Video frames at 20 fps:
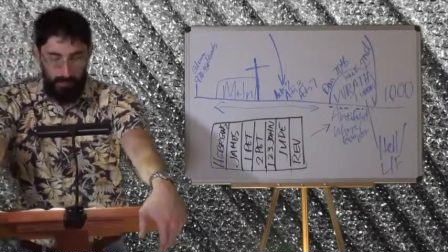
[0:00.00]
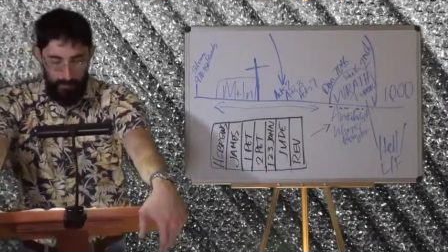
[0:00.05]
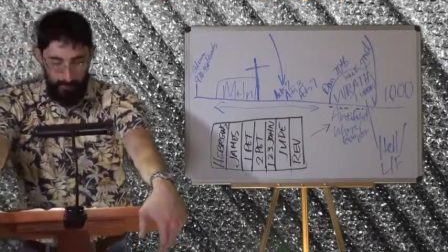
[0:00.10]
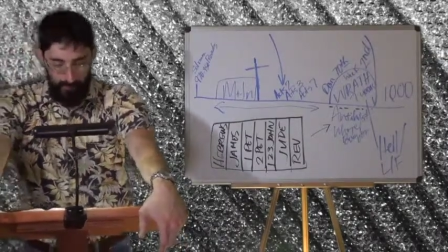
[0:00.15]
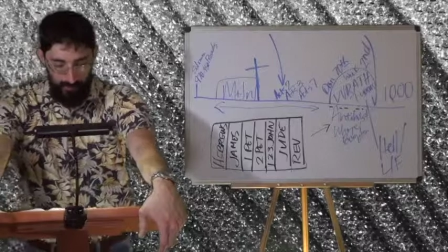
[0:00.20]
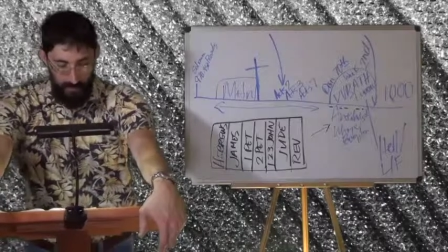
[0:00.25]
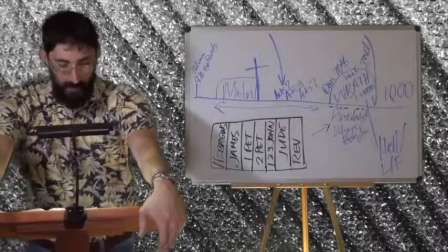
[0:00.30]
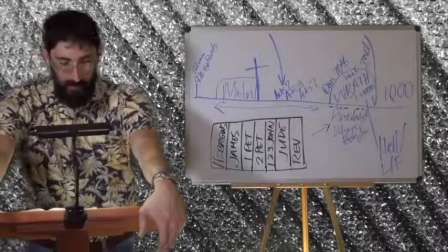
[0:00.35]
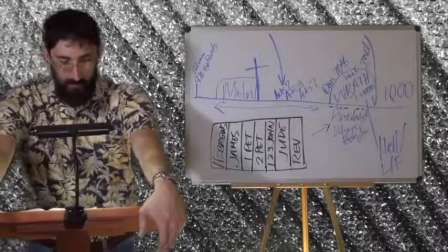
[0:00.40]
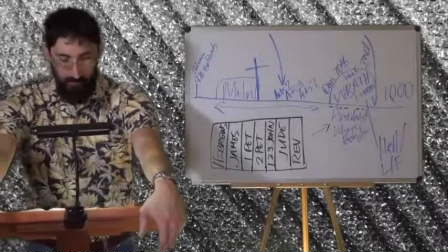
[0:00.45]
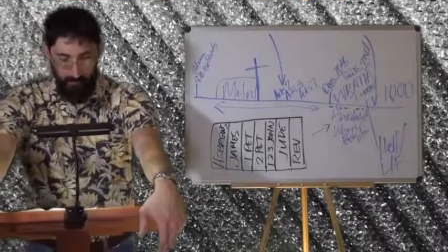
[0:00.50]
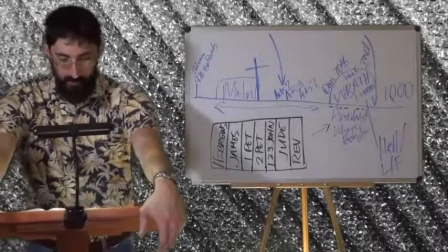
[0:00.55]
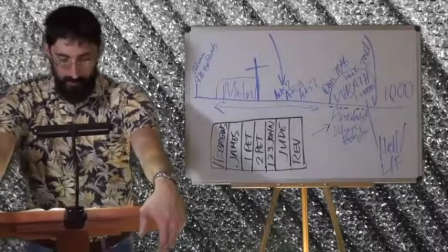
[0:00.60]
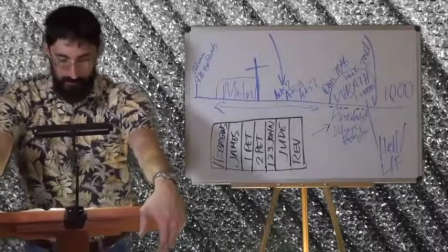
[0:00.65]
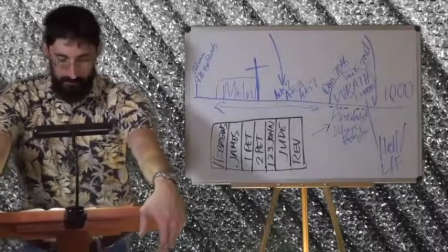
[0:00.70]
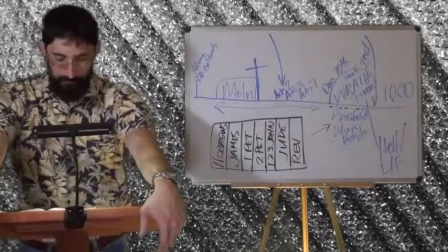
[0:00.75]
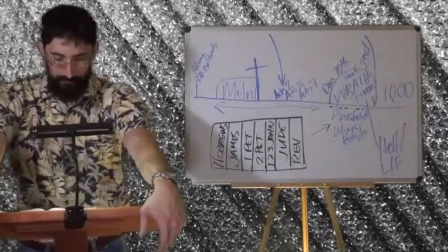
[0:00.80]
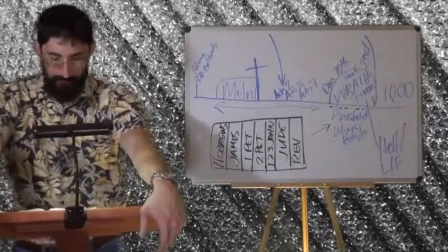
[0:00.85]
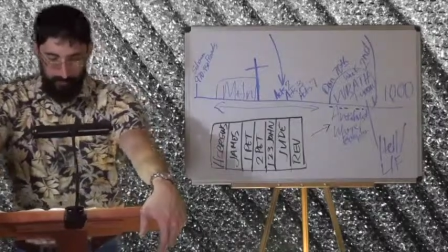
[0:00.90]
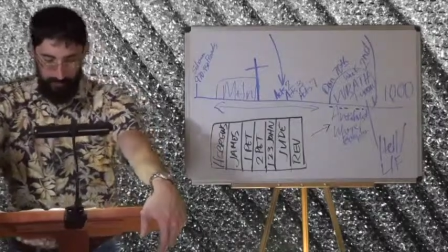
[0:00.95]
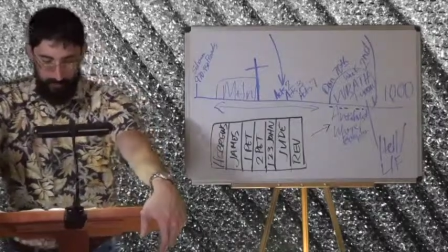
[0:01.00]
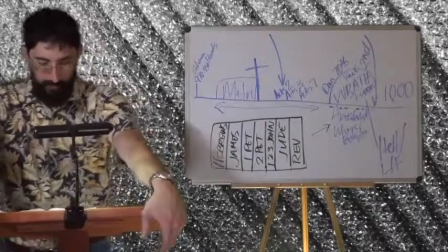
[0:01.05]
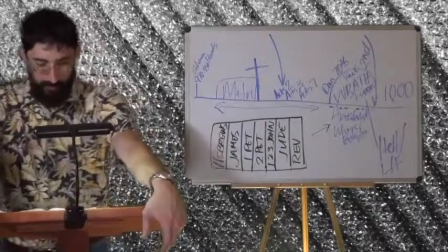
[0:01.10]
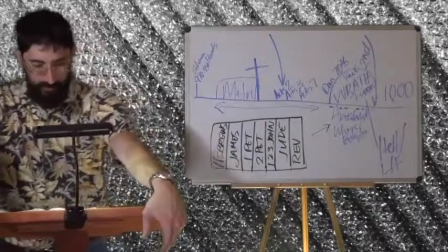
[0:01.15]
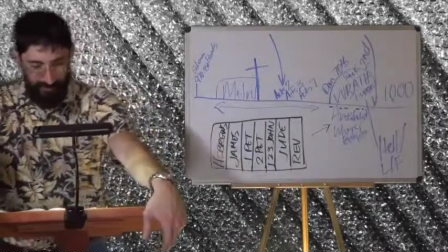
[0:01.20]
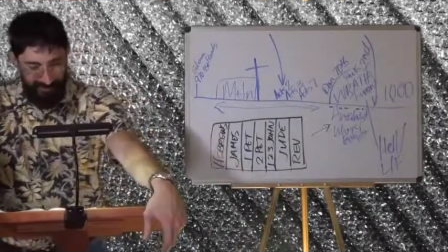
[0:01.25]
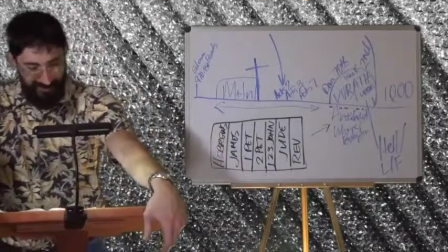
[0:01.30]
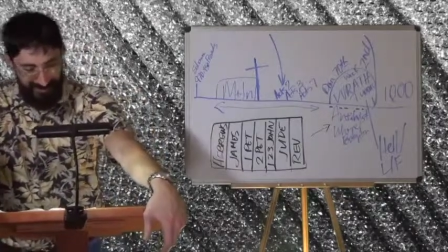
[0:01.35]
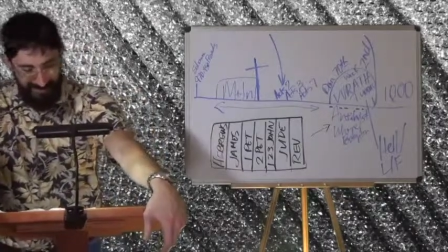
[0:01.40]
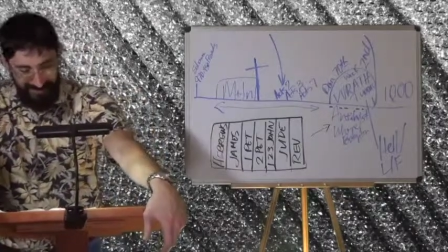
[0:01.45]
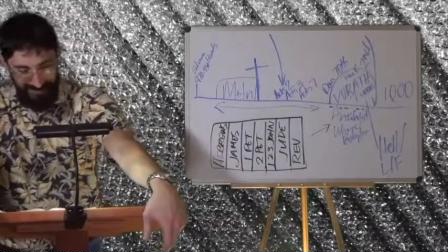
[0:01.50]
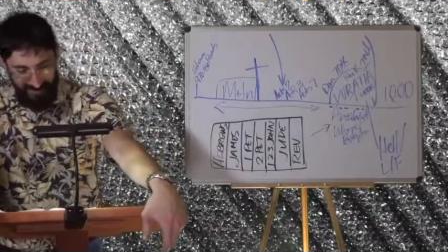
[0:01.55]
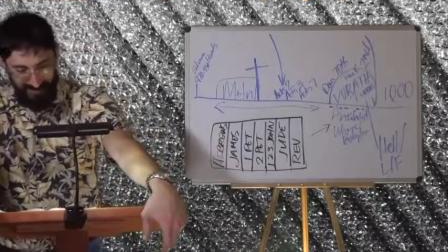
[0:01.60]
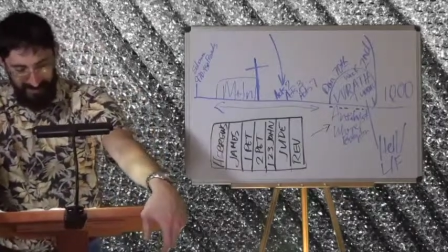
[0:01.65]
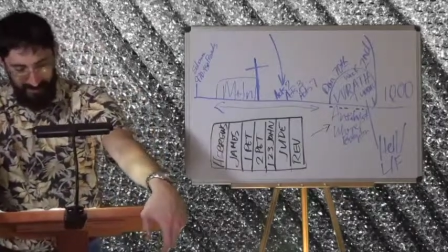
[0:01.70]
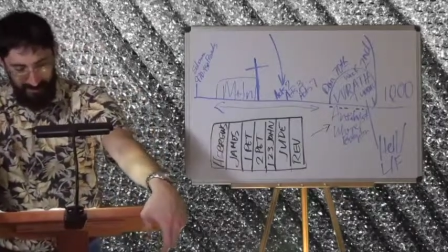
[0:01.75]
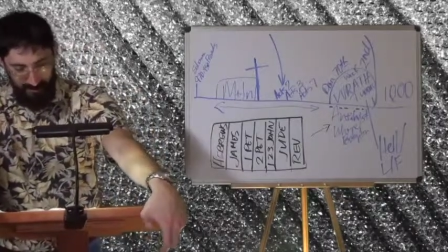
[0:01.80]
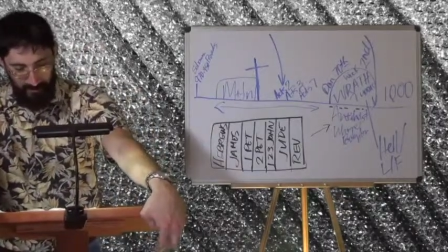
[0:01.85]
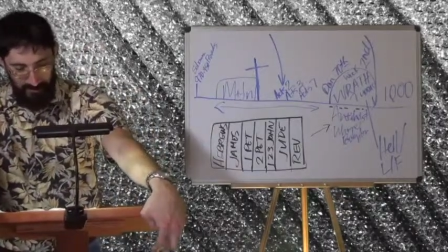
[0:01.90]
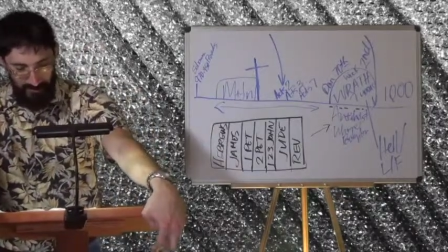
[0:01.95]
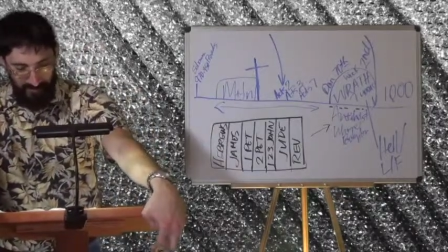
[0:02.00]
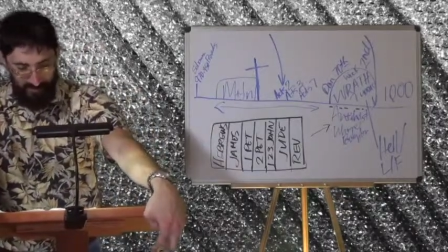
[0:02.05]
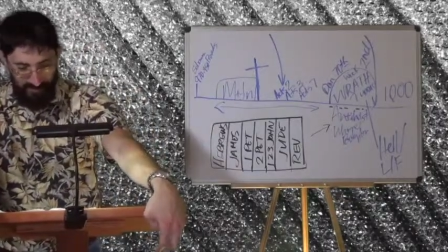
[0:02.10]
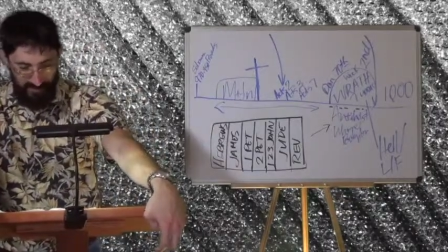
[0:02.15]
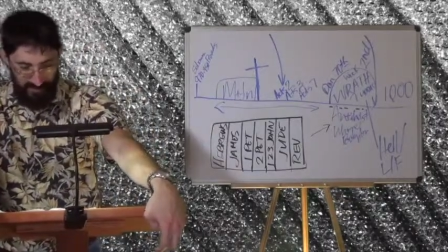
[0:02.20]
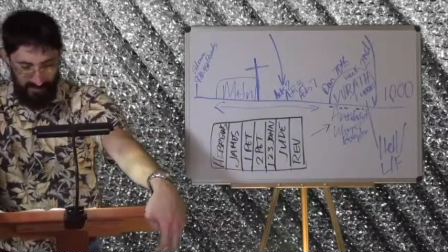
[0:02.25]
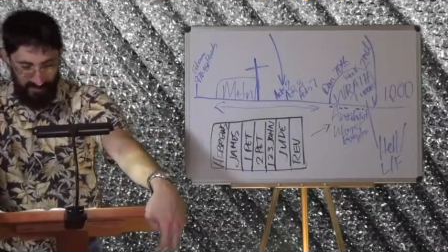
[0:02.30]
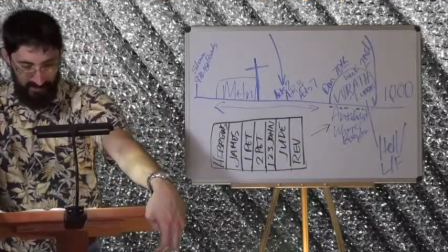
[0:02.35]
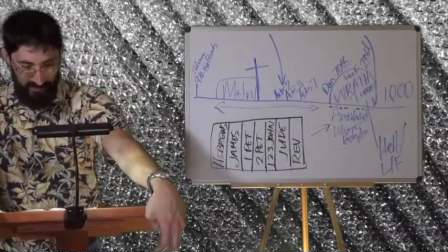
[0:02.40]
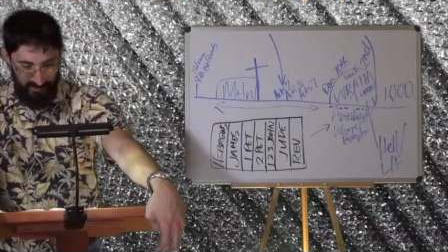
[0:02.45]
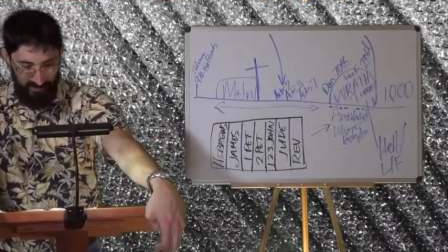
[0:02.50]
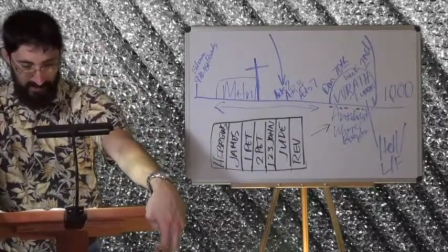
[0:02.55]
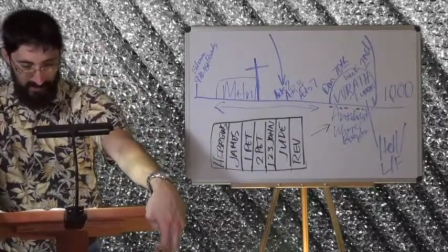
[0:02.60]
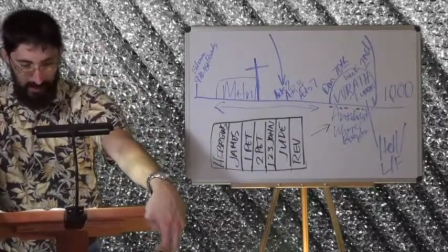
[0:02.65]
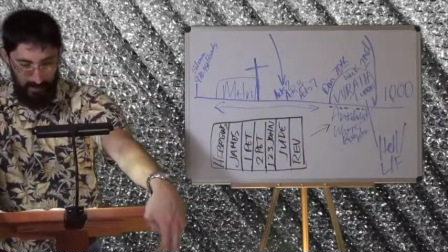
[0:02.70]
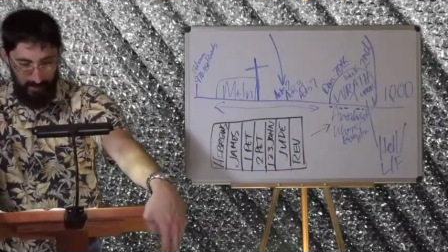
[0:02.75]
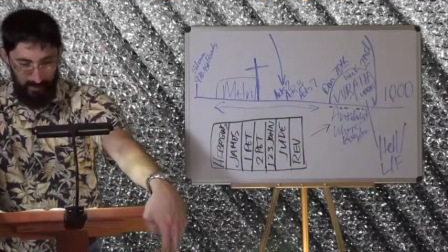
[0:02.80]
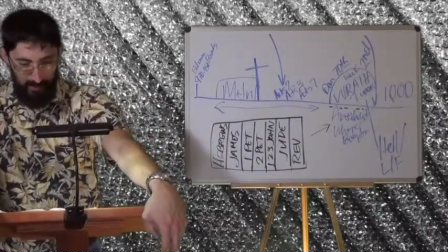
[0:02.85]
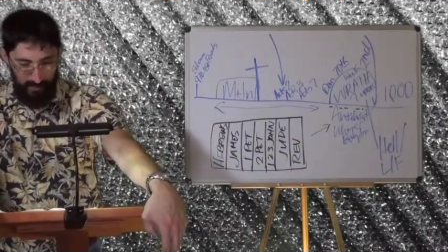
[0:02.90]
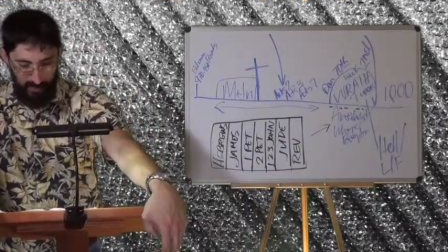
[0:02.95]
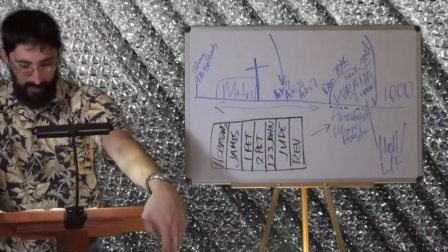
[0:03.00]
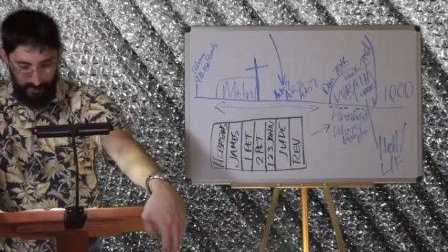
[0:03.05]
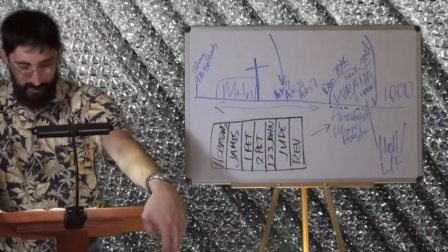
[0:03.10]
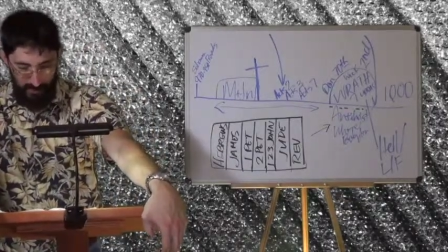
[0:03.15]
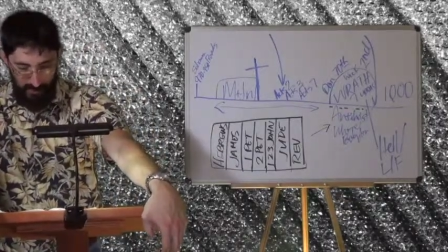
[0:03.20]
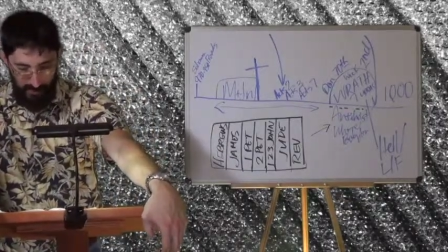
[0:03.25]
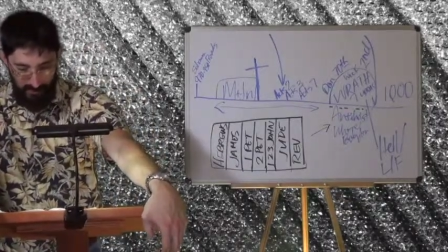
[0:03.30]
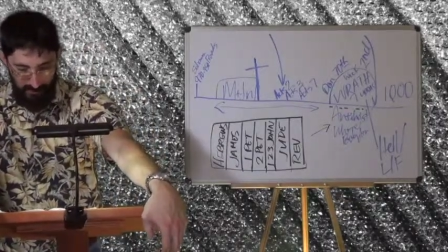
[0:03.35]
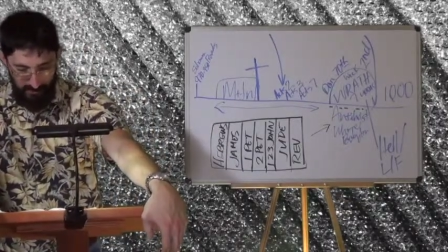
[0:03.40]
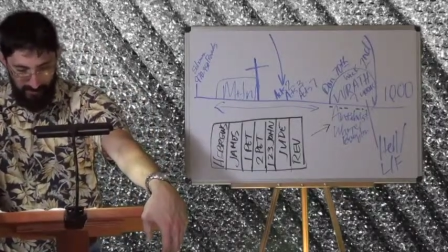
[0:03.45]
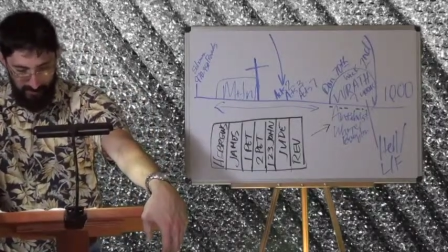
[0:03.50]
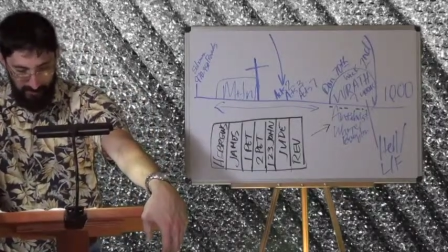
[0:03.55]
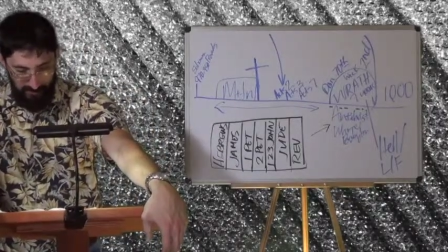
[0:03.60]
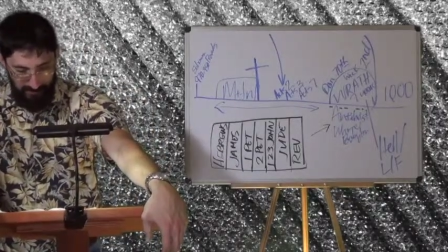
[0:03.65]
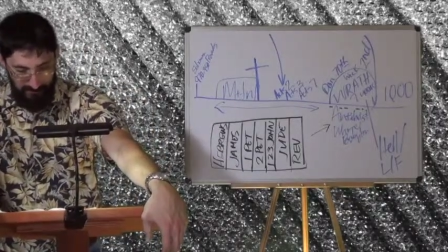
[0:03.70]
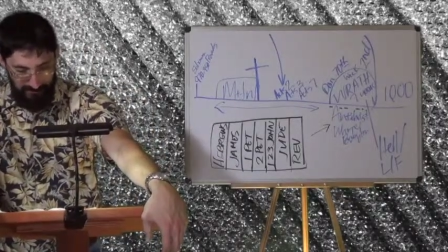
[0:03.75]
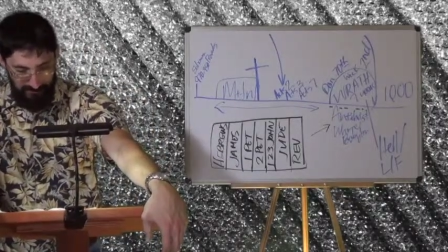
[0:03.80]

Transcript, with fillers: Proverbs 26. I'm getting tired.